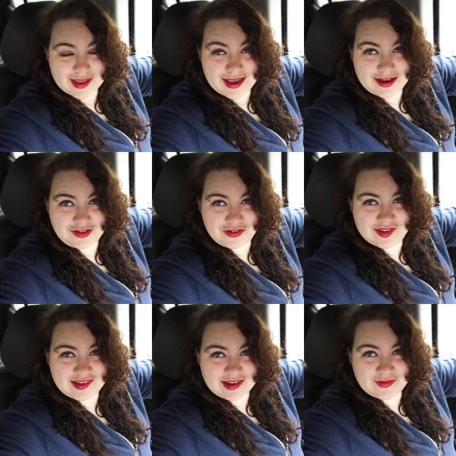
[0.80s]
Hey
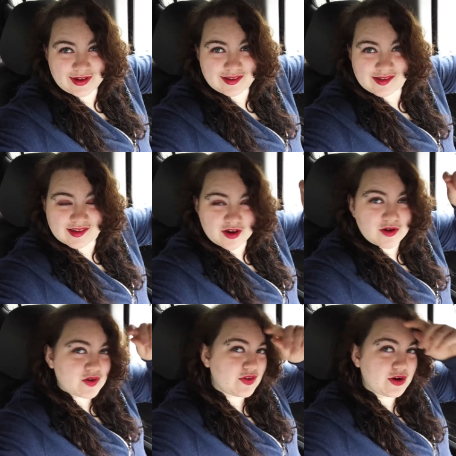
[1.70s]
dudes and divas,
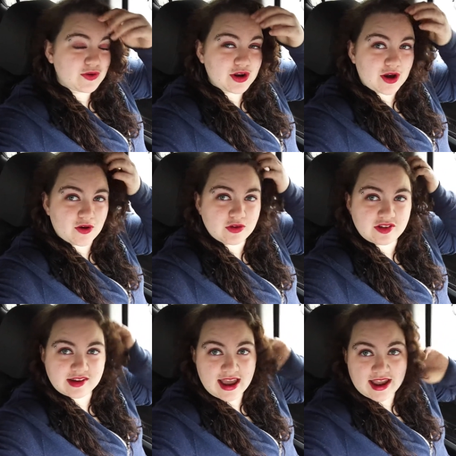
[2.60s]
so if you don't know,
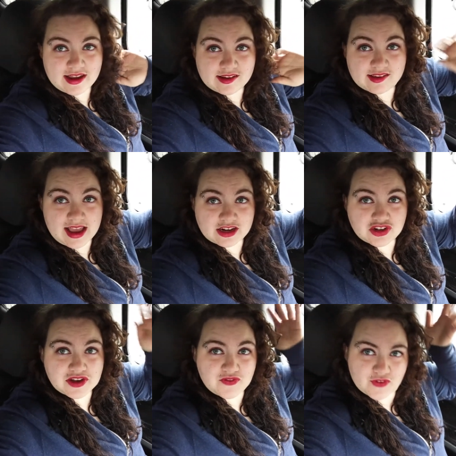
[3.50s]
today is
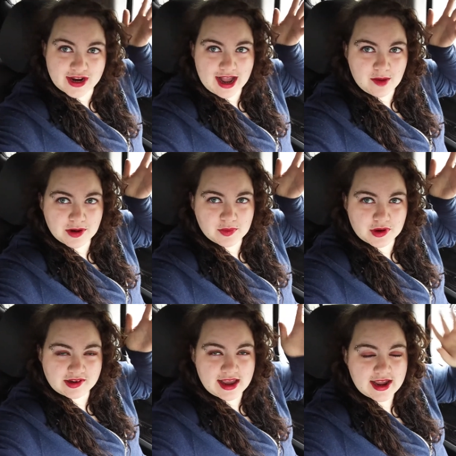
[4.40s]
actually free comic
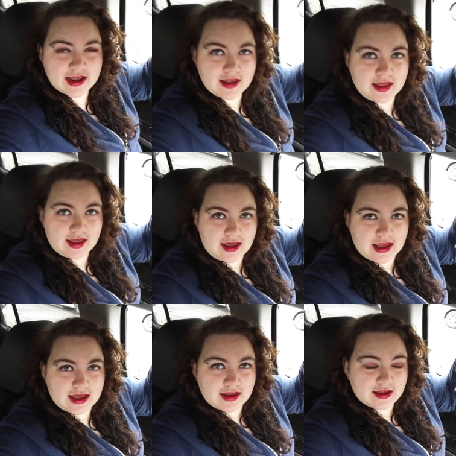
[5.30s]
book day.
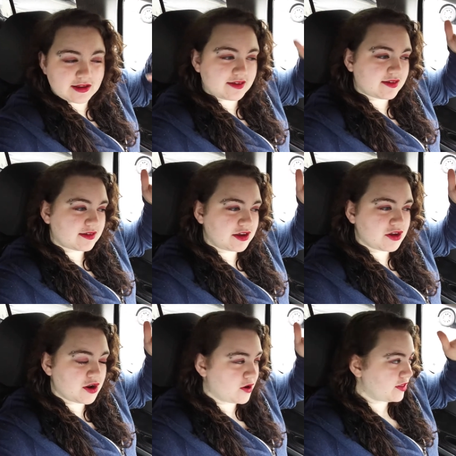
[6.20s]
It's,
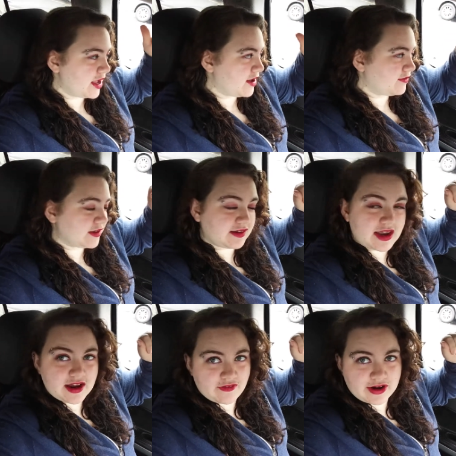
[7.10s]
you know, they have this
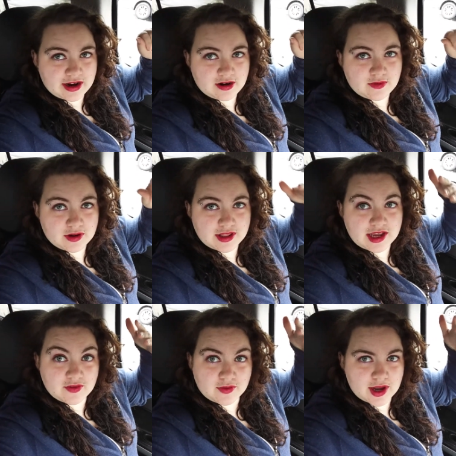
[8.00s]
day every year where they
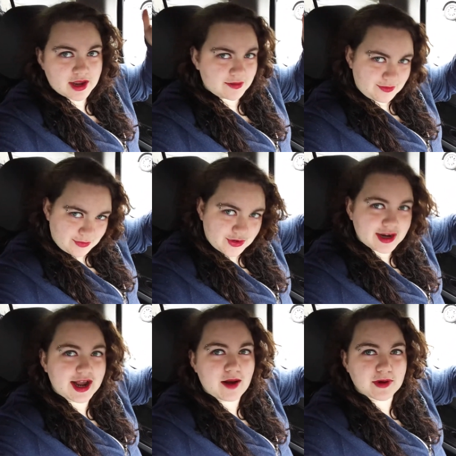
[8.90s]
give away free
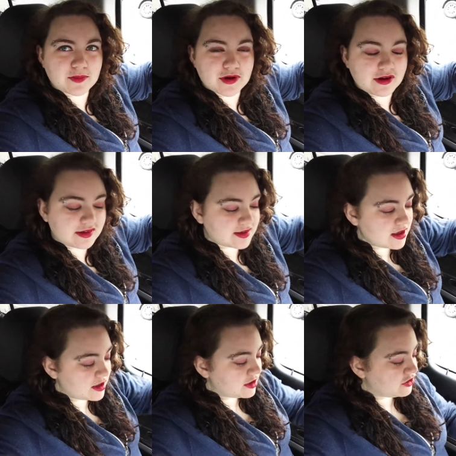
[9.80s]
comic books
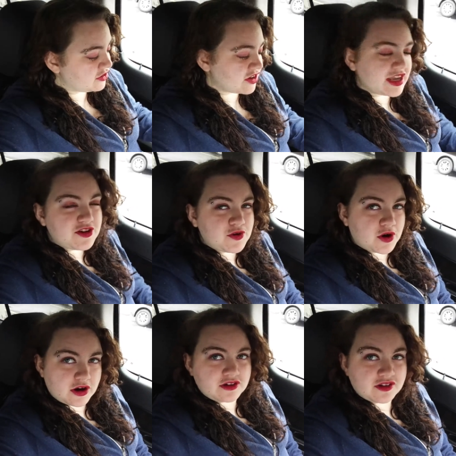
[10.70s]
just to get you
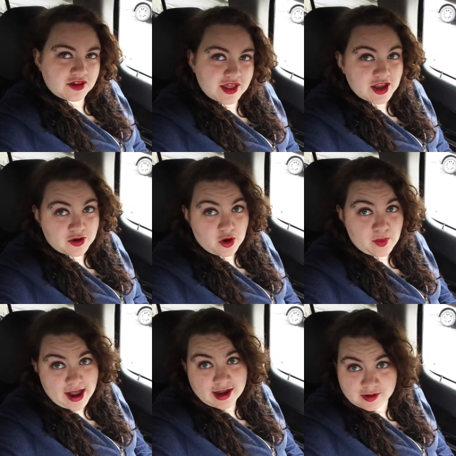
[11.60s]
hooked so that you go
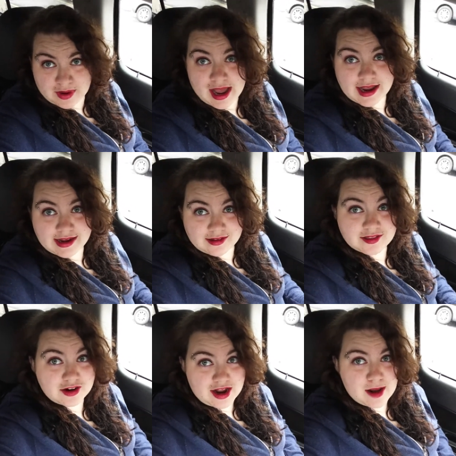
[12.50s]
back and buy
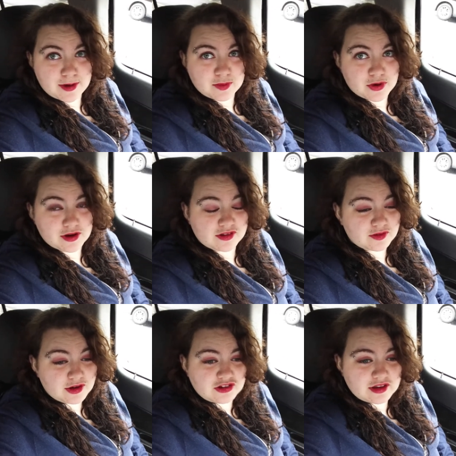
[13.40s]
their comic books,
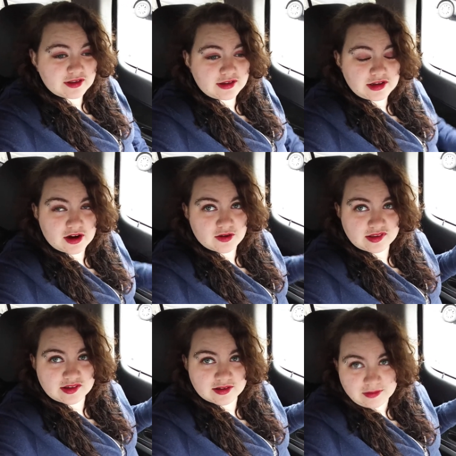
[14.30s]
which is, you know,
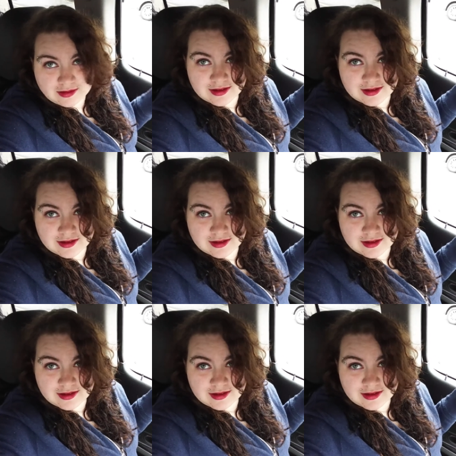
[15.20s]
it's a